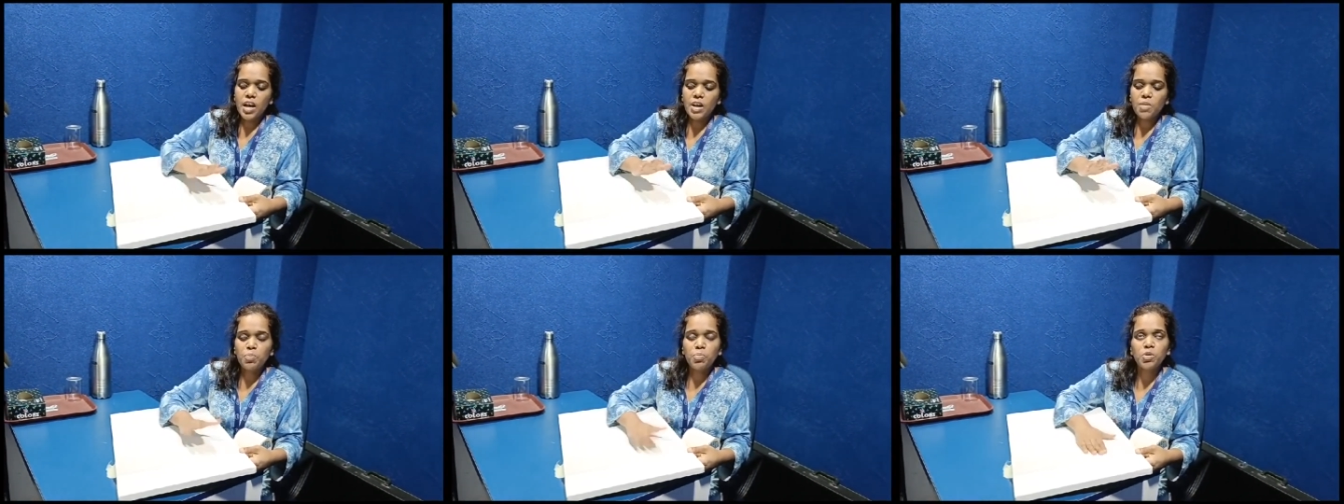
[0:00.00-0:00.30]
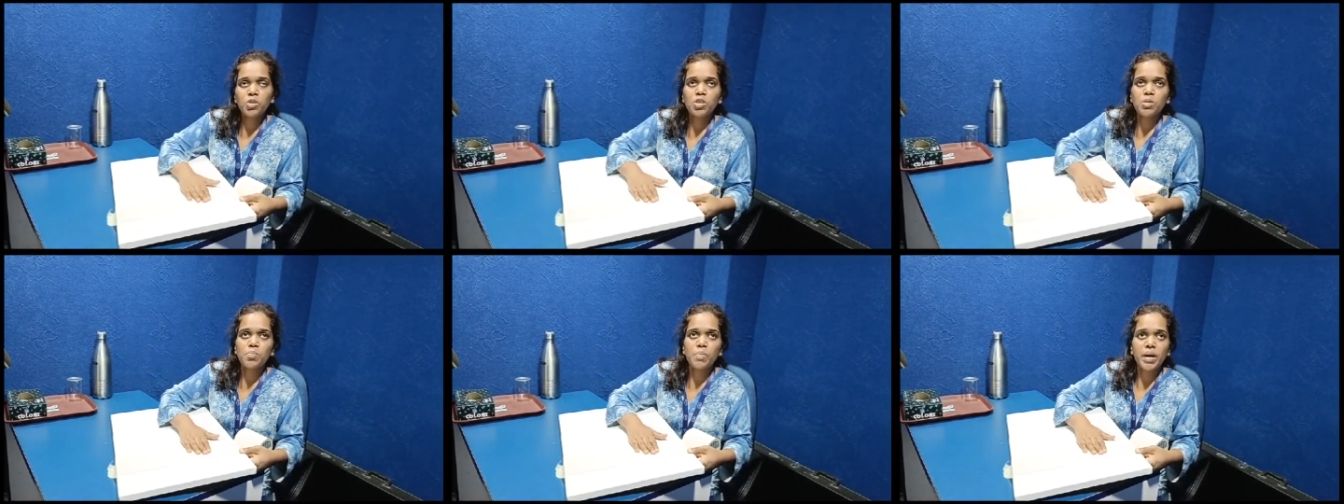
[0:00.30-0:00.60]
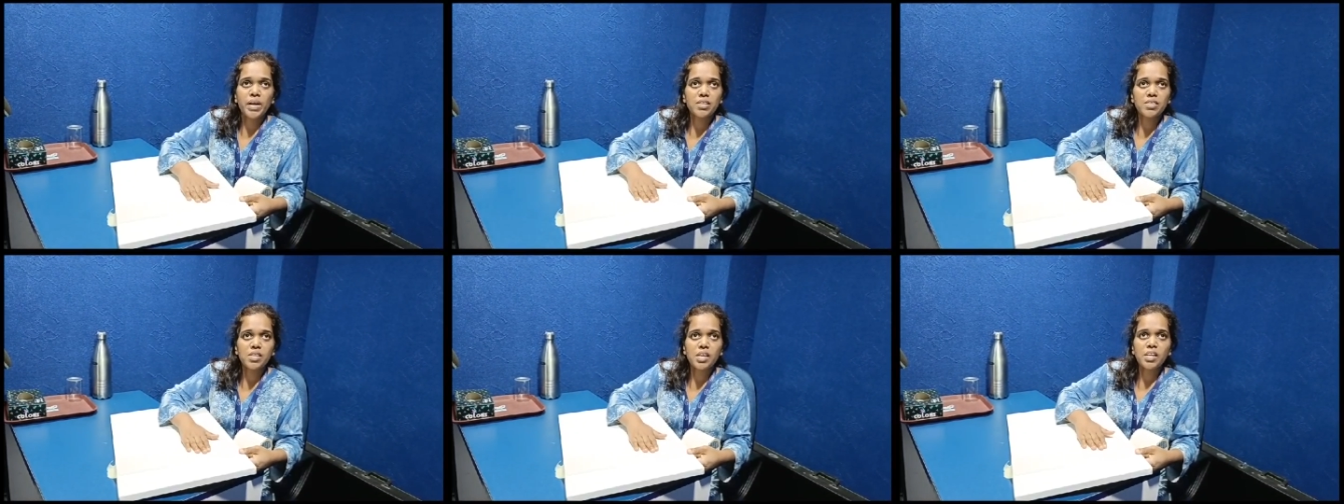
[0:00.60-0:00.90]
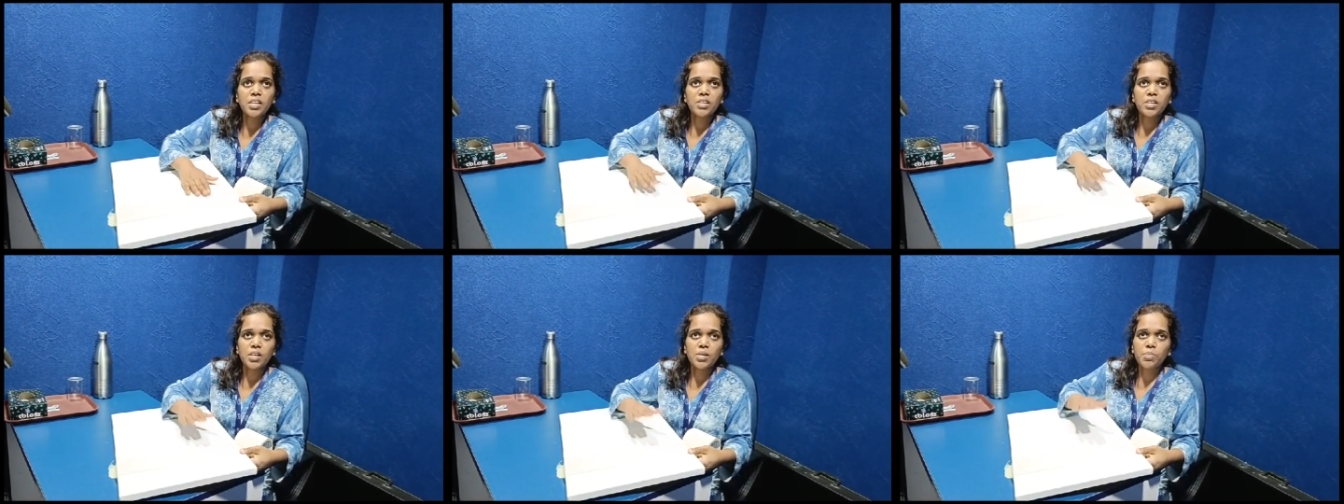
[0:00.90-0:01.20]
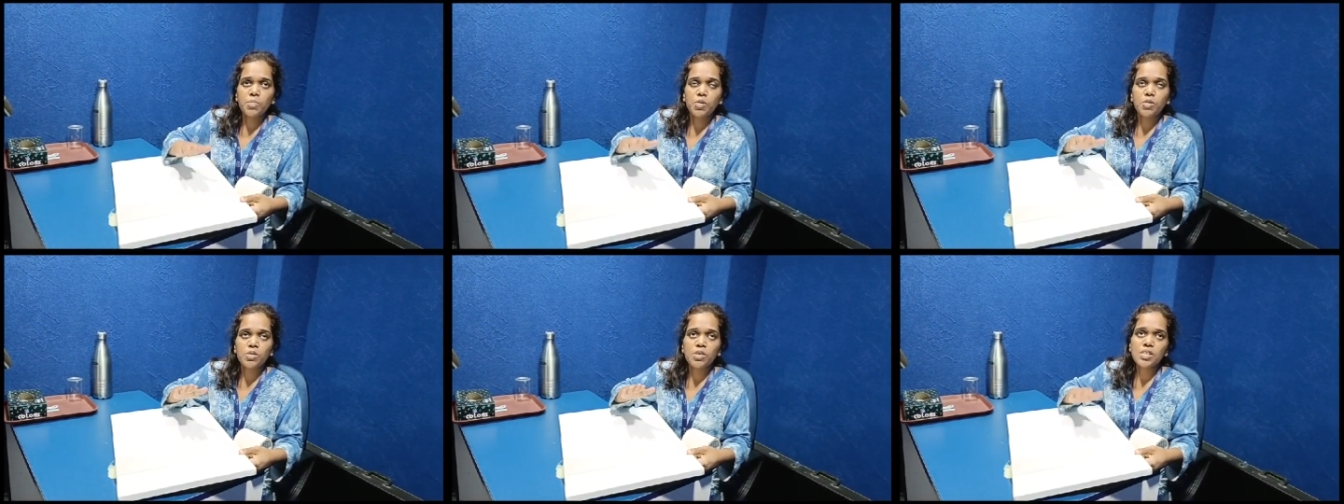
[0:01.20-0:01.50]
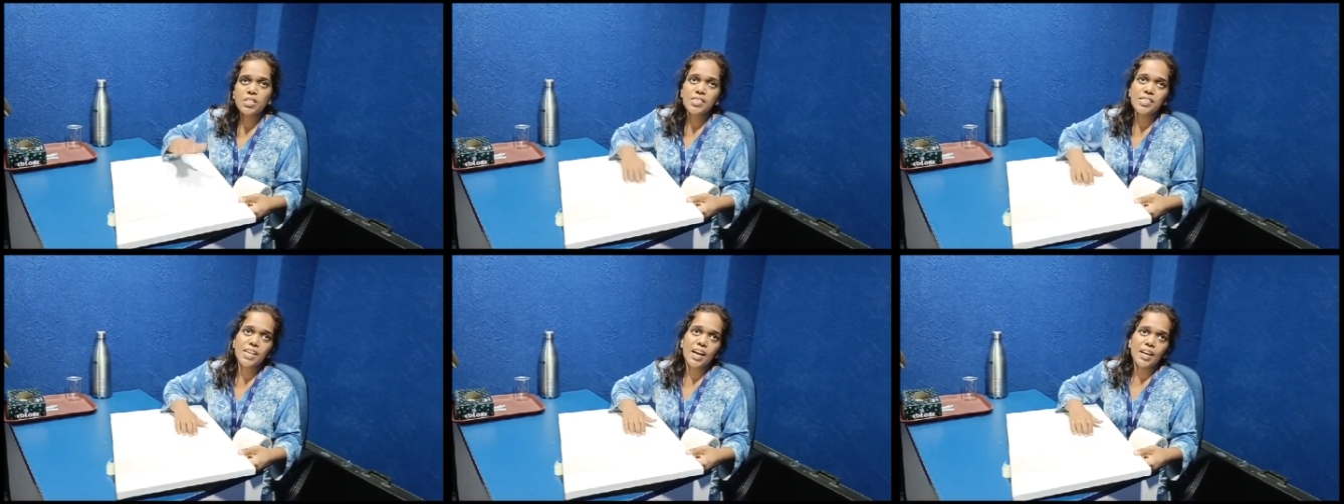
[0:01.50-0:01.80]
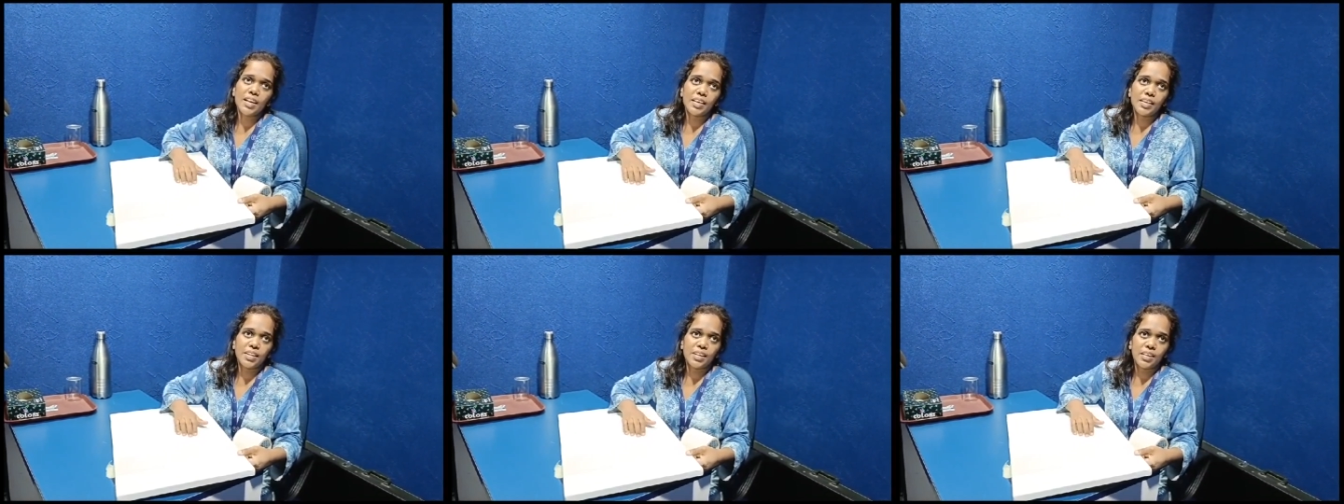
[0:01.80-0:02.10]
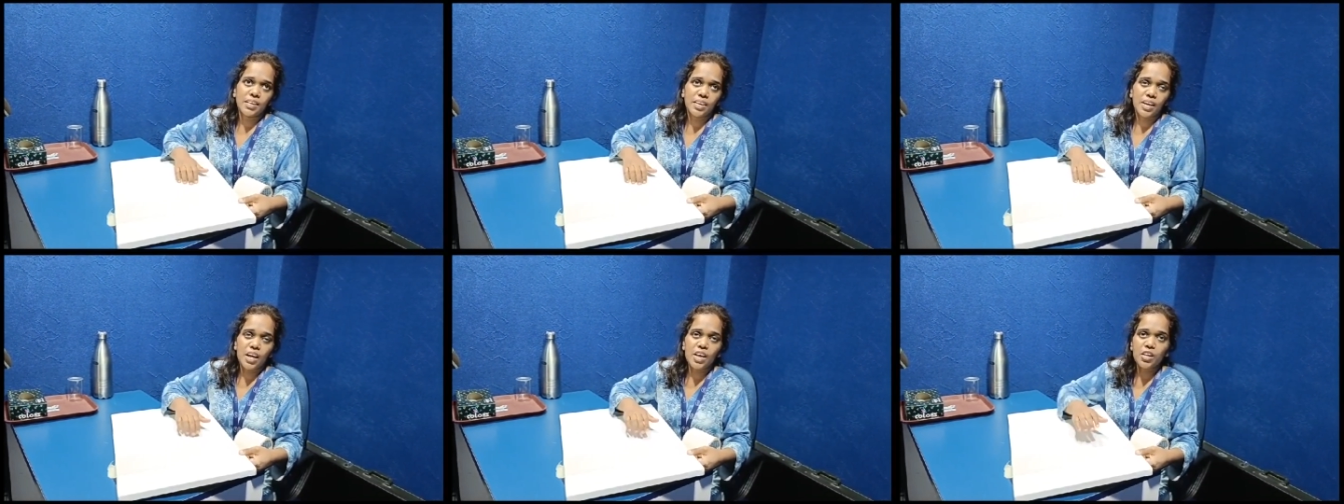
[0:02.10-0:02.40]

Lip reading: I put the masking tape on the sky area.